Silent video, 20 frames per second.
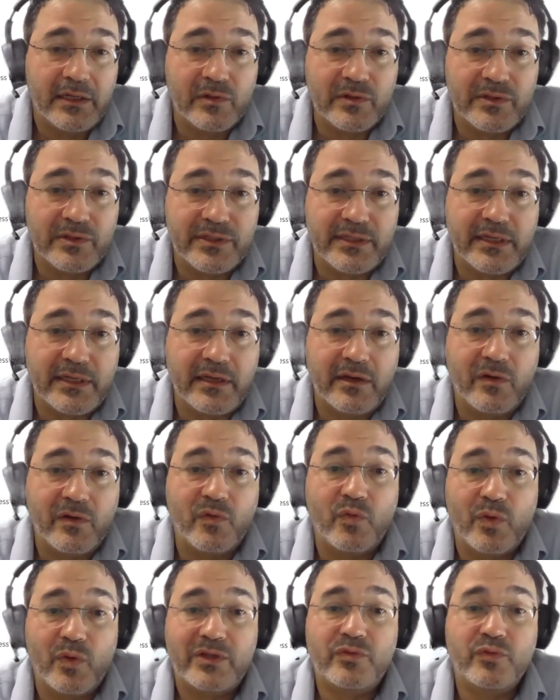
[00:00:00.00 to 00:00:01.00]
you'll see
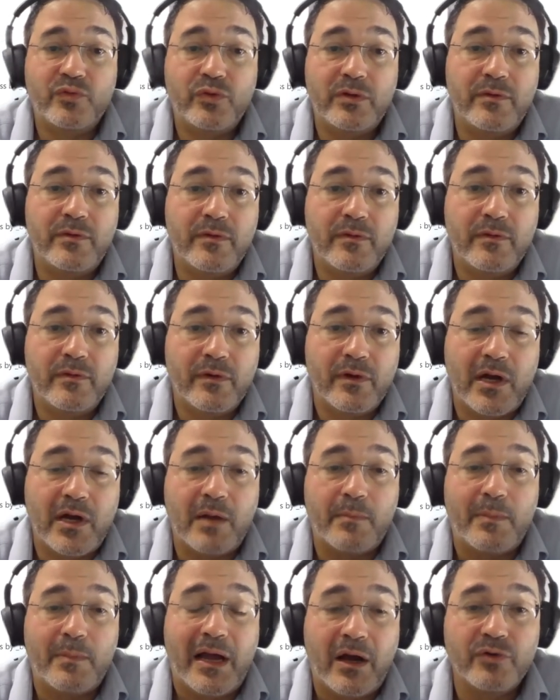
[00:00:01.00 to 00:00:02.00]
what would
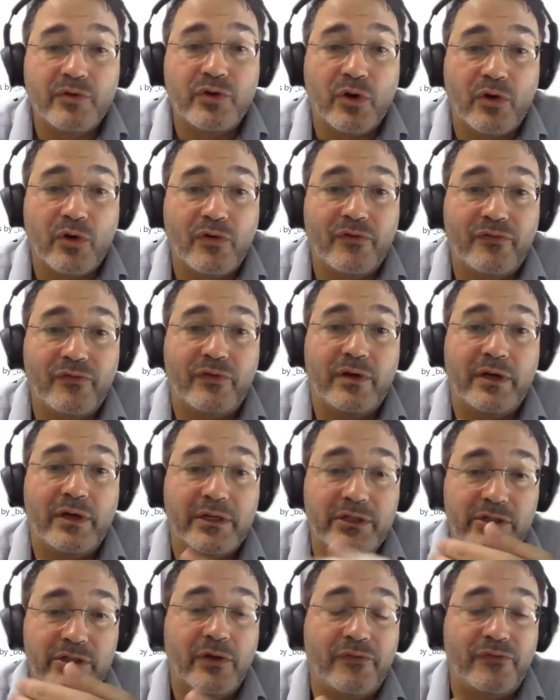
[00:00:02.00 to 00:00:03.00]
come out of
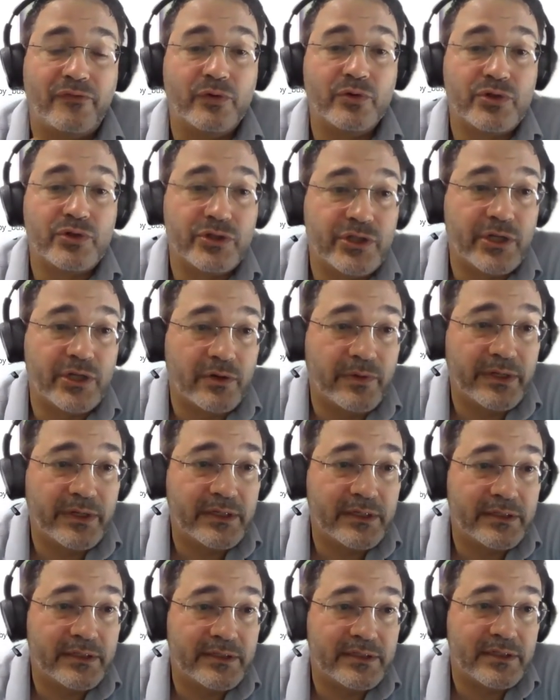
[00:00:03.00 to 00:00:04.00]
a future
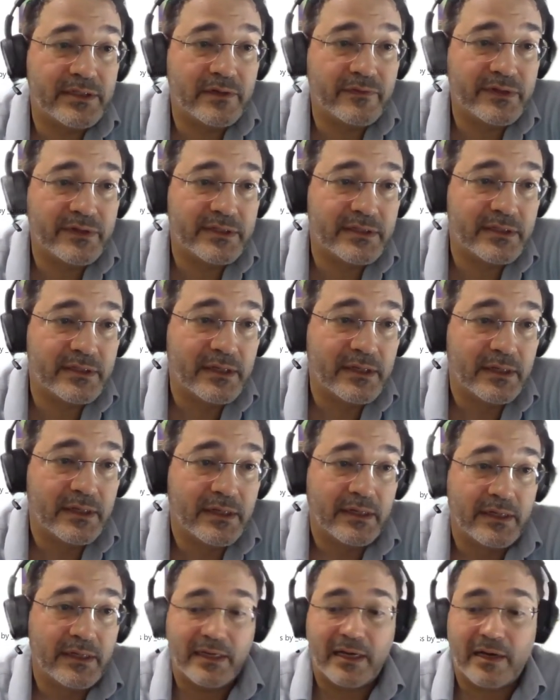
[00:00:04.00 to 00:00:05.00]
generated service.
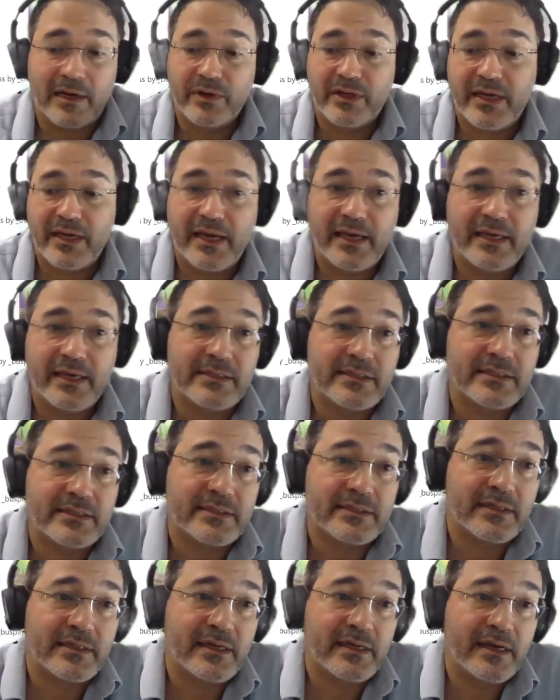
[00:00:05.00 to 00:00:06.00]
In our
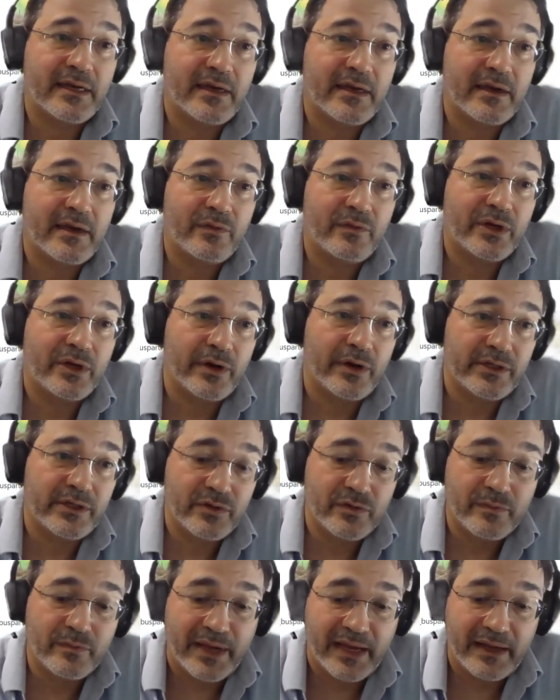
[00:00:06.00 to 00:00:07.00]
case, we're going
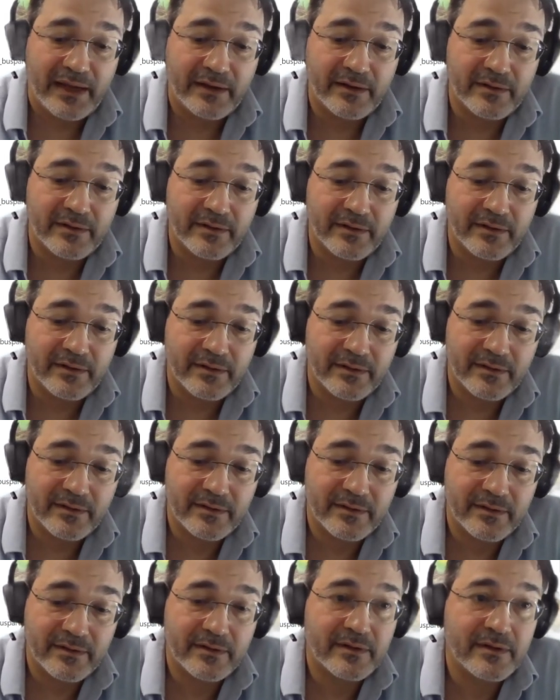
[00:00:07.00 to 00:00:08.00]
to bank,
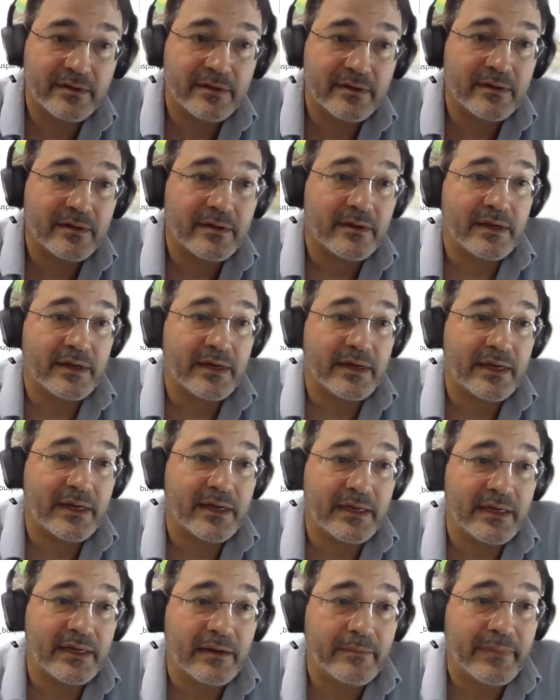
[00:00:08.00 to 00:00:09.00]

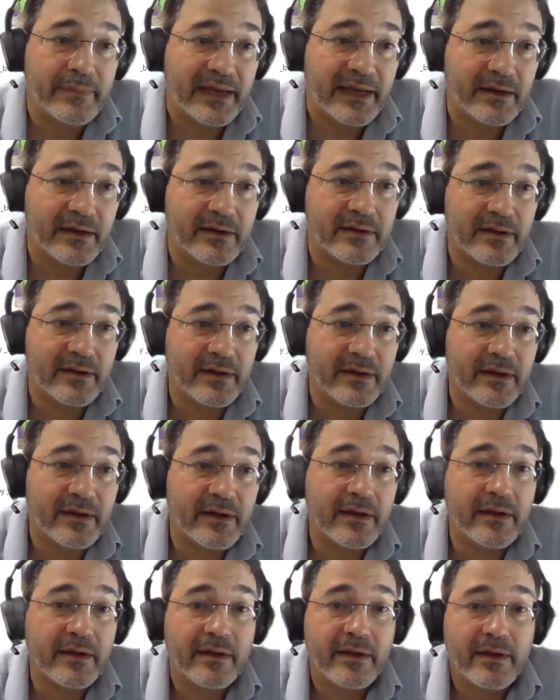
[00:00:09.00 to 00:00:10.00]
and in bank,
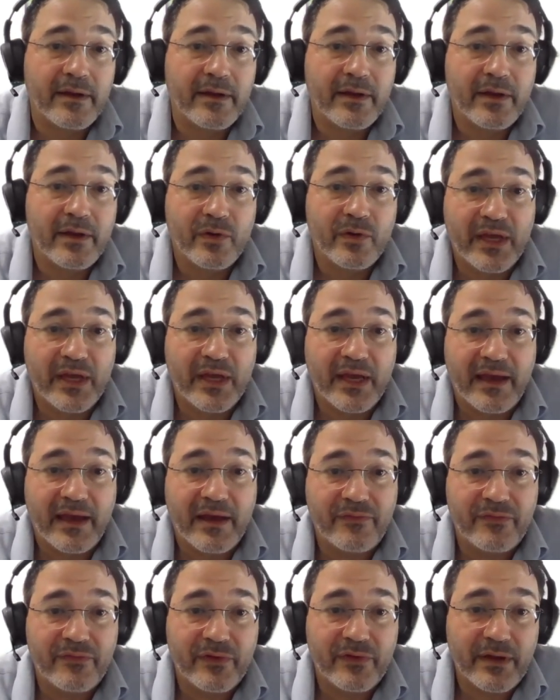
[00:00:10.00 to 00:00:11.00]
we
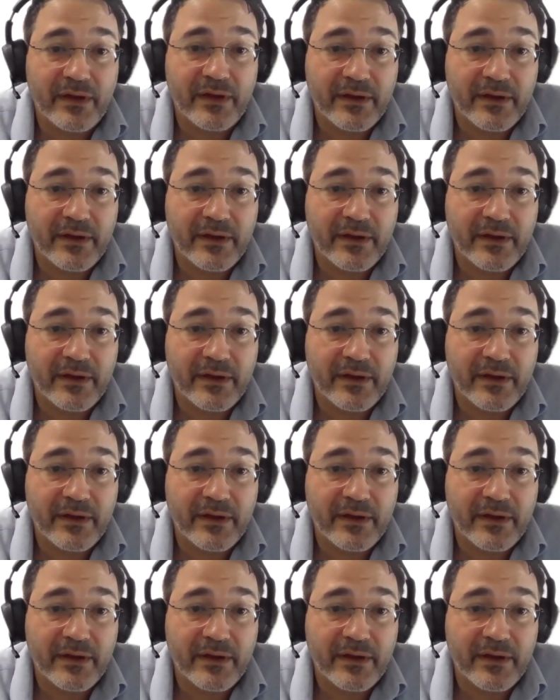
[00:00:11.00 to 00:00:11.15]
have